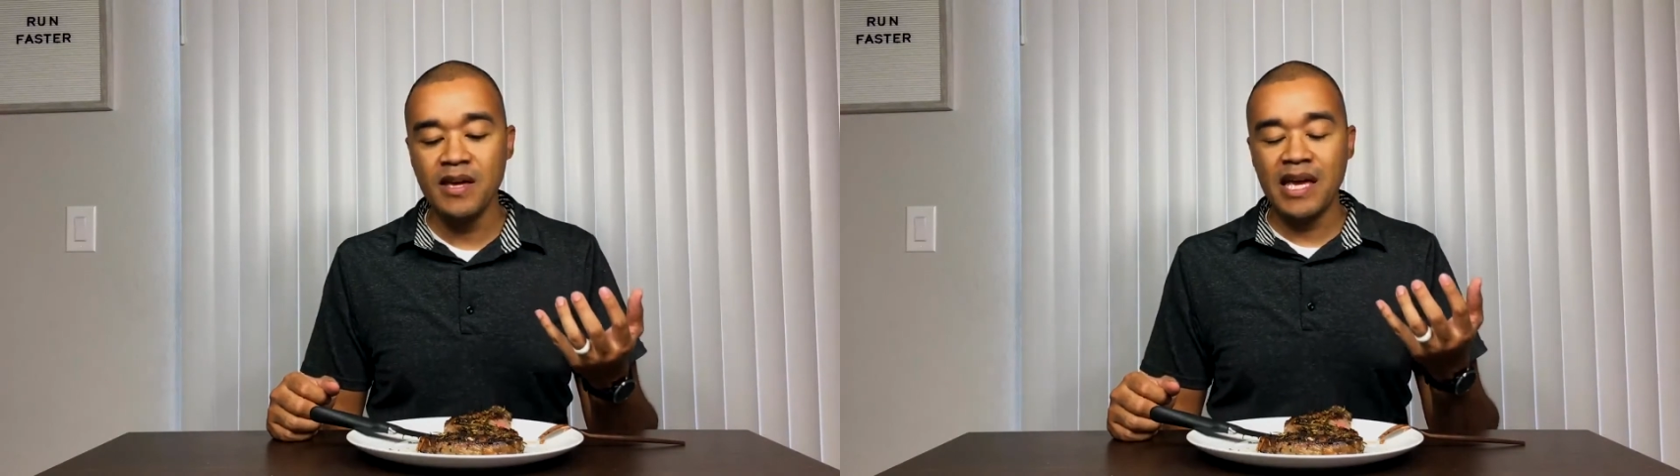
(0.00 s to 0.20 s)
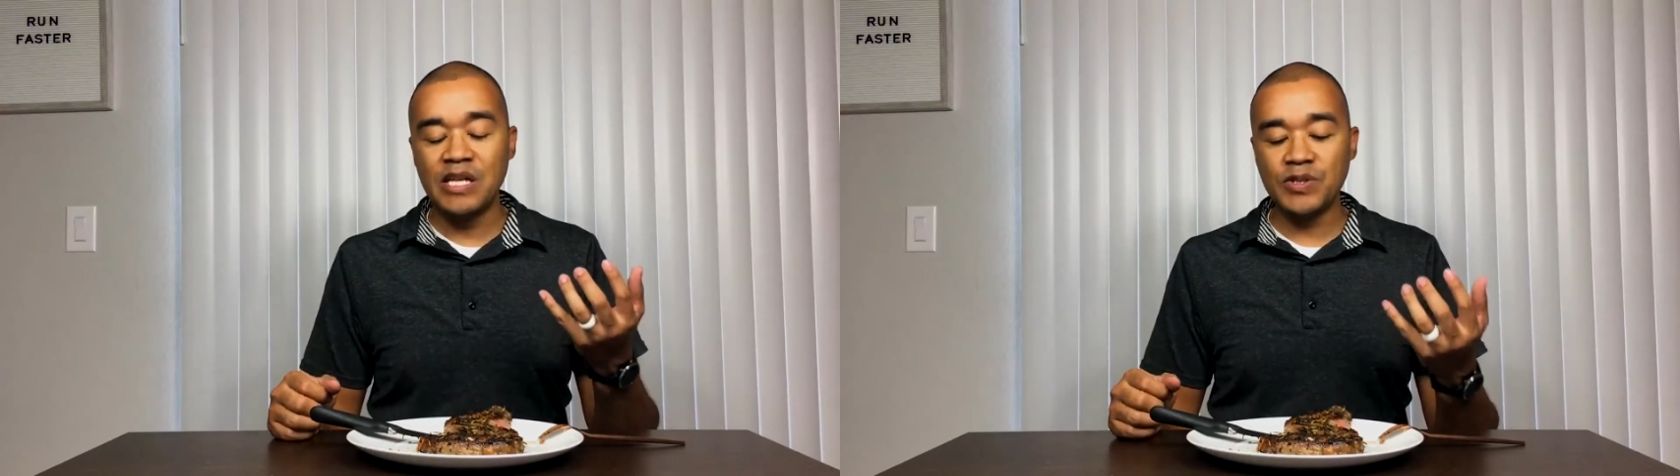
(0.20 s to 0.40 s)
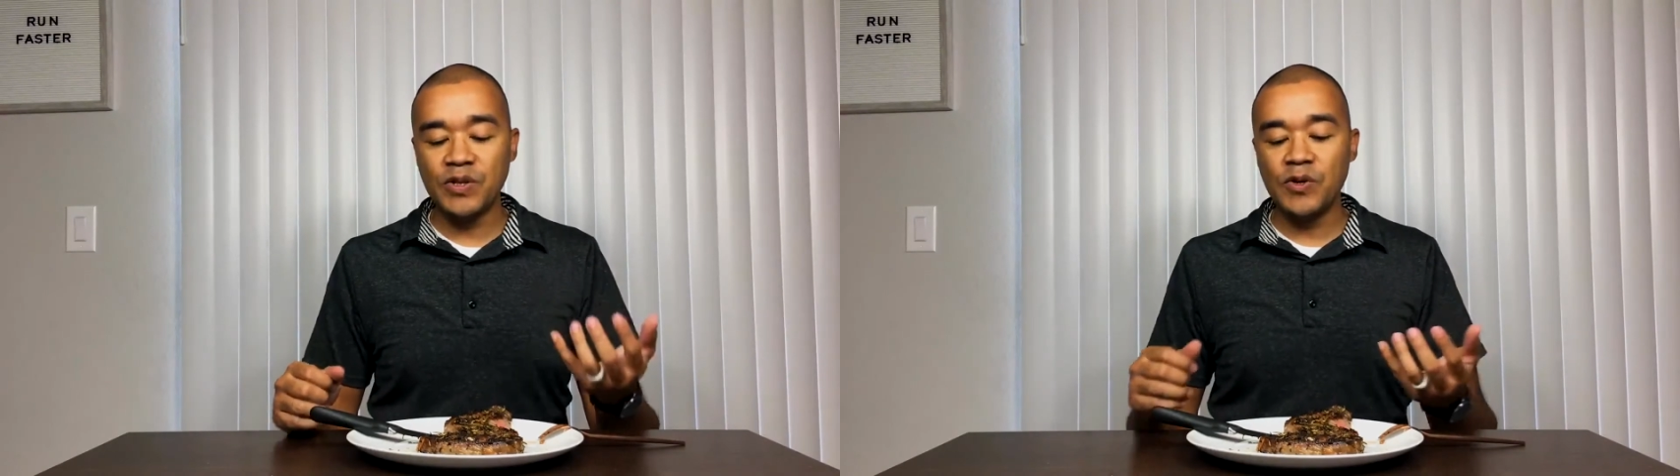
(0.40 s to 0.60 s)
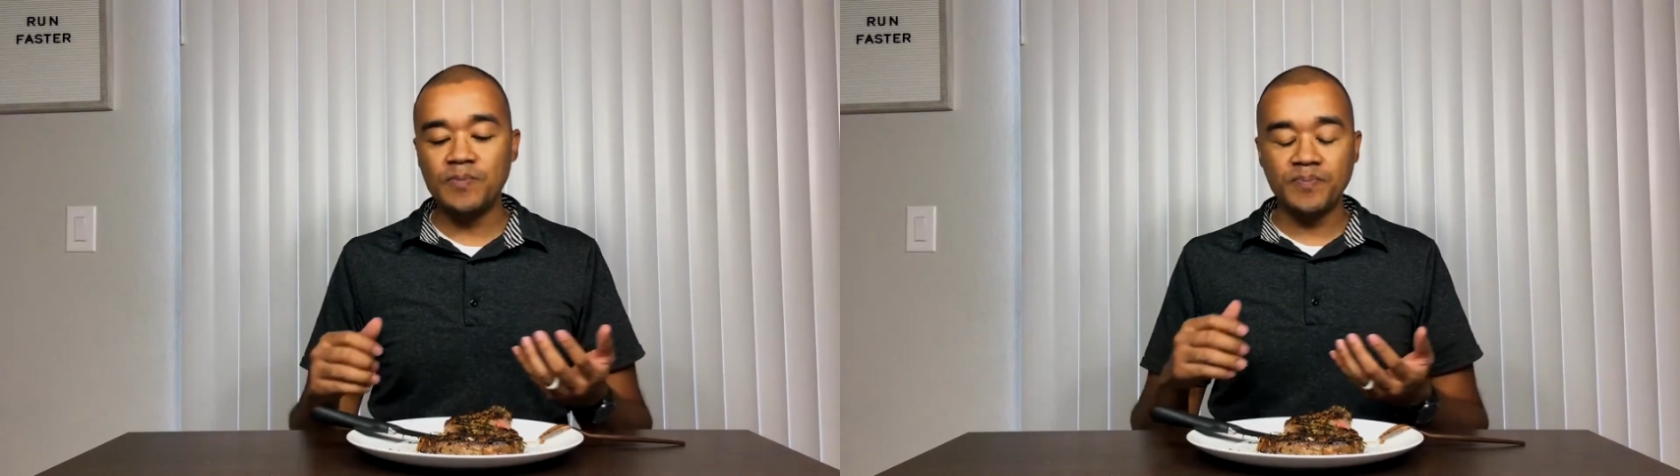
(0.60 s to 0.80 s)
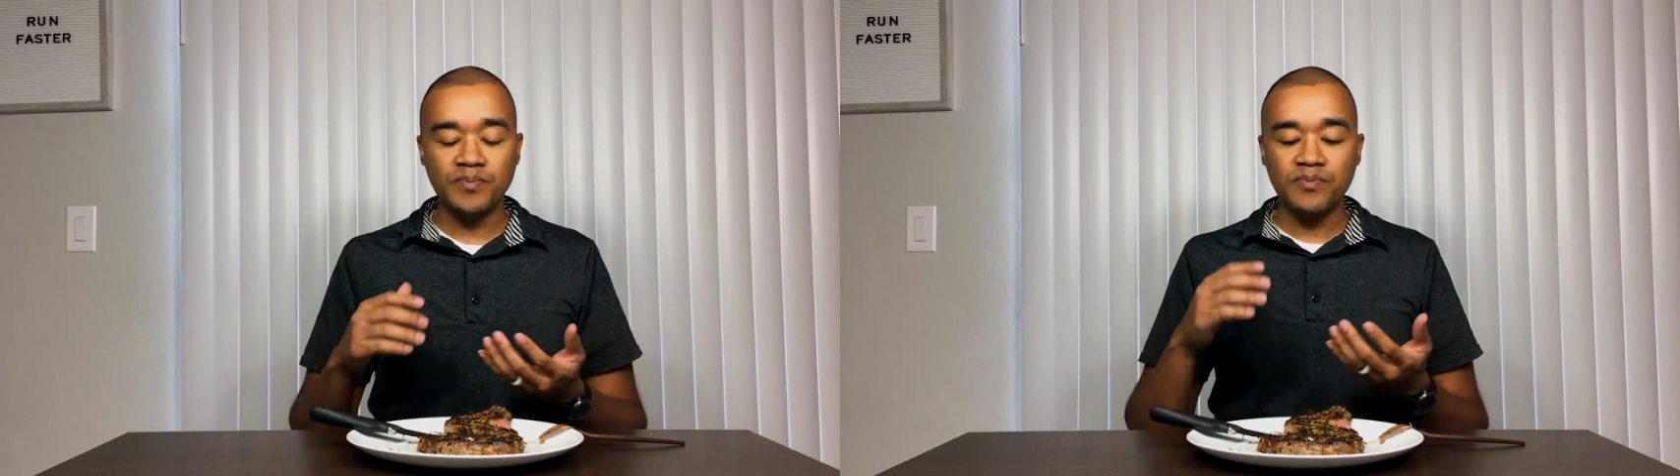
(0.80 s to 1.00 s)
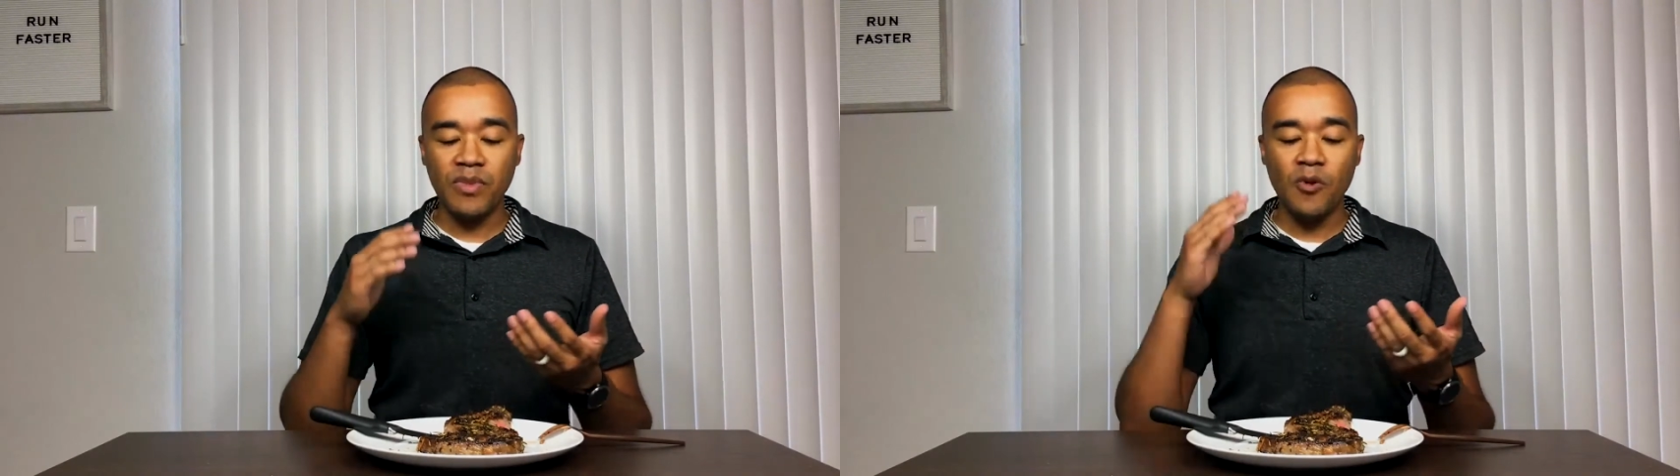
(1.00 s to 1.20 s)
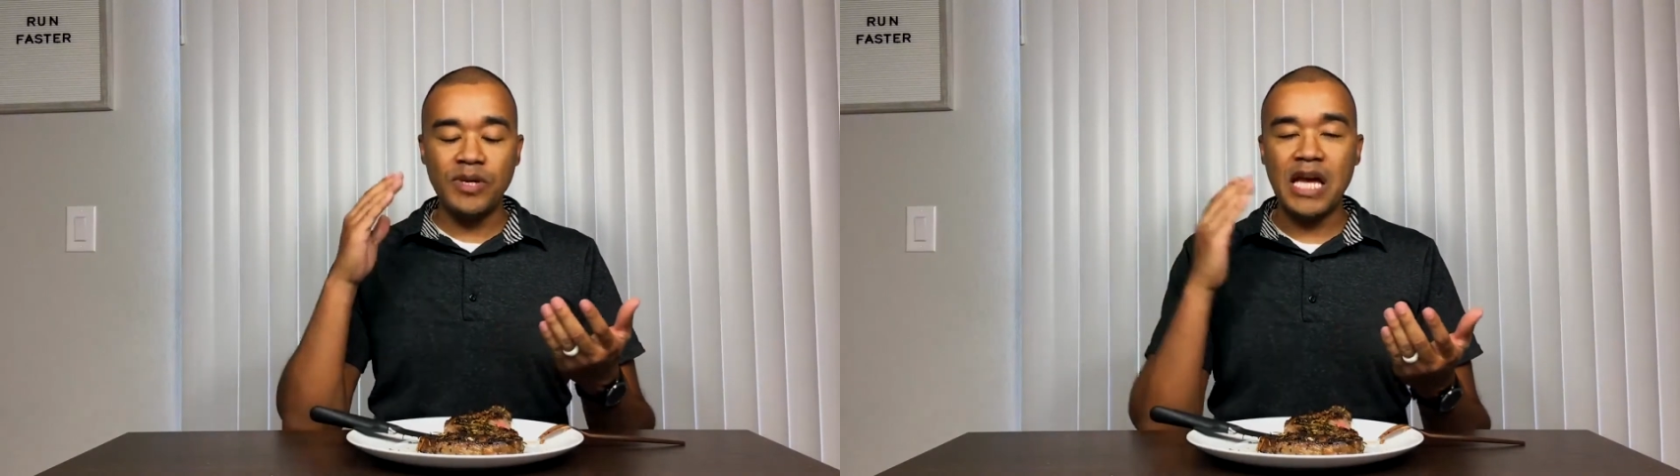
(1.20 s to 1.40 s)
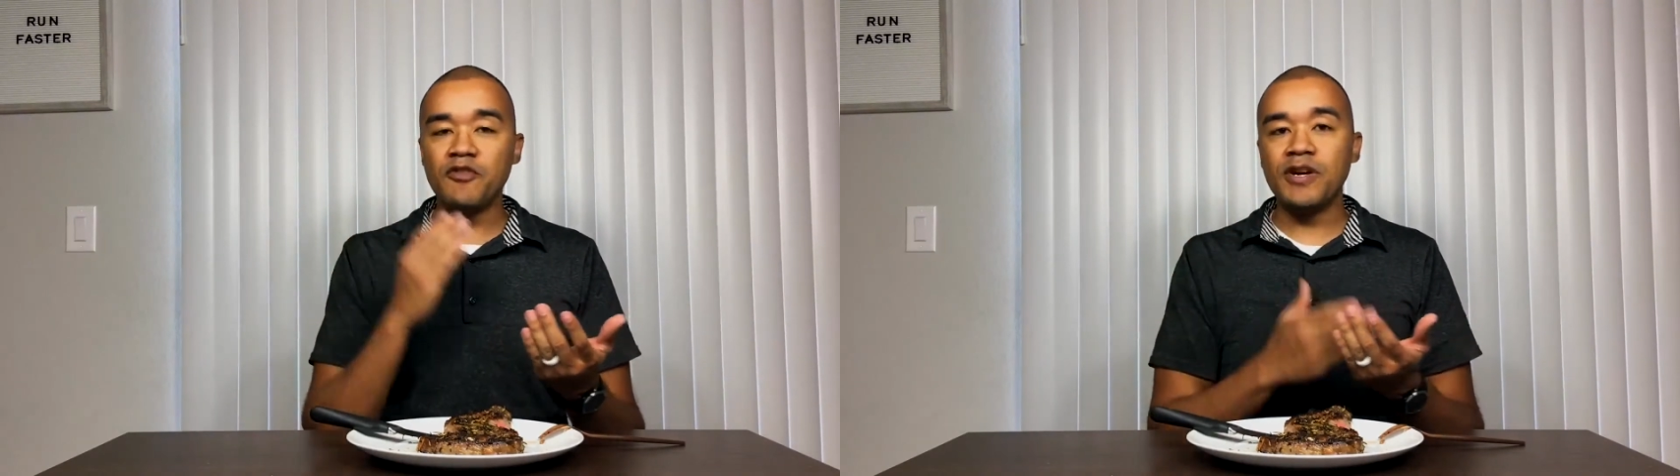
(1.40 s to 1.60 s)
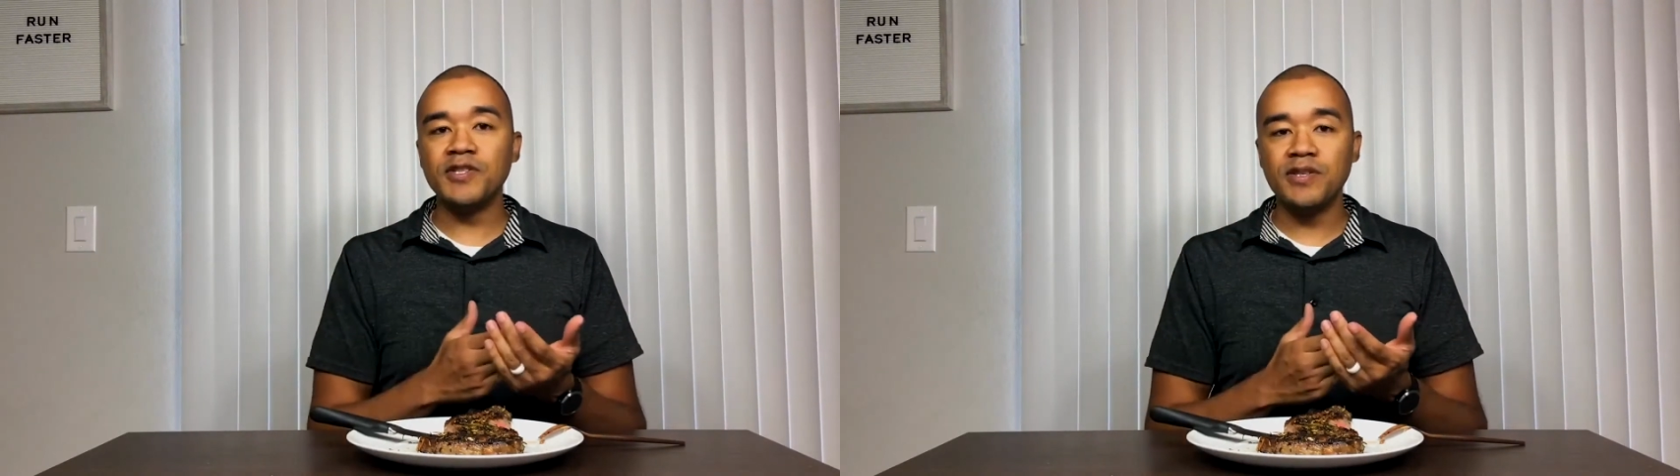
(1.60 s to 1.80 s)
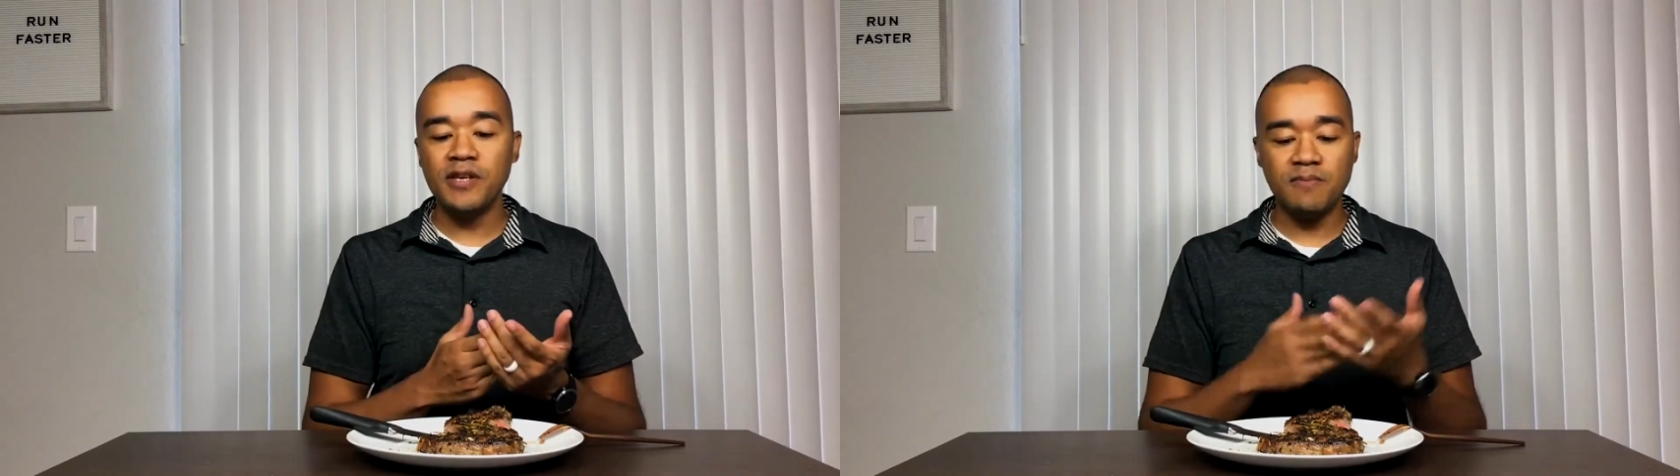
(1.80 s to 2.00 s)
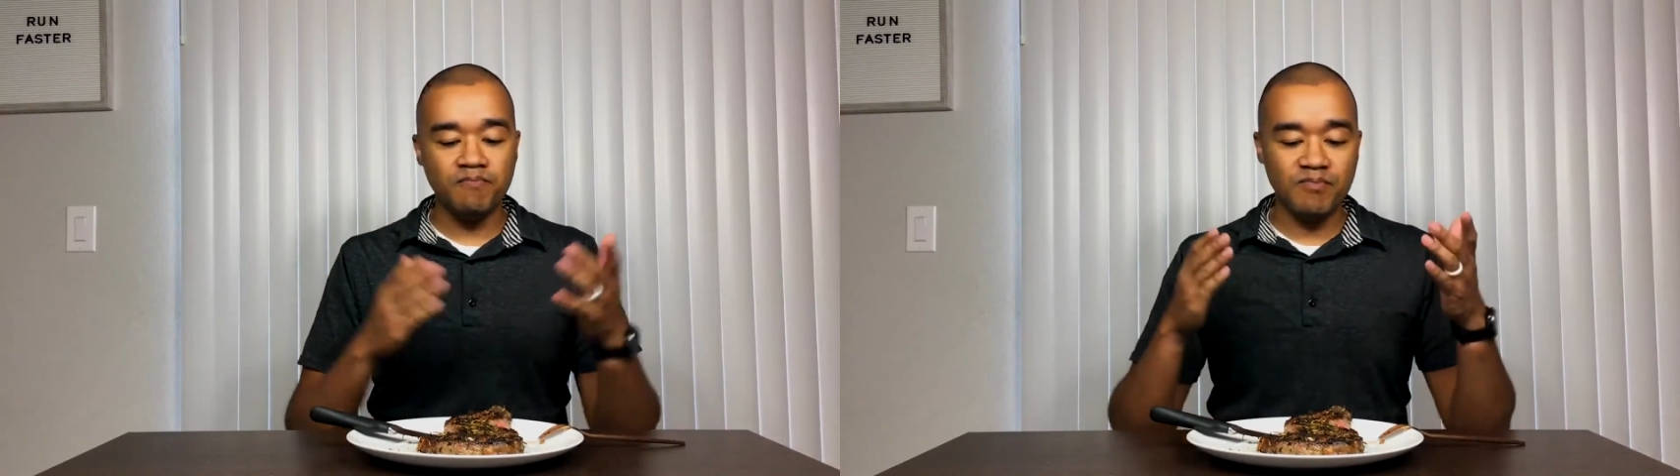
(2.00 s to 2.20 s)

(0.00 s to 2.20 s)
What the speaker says: And so when you have a great steak,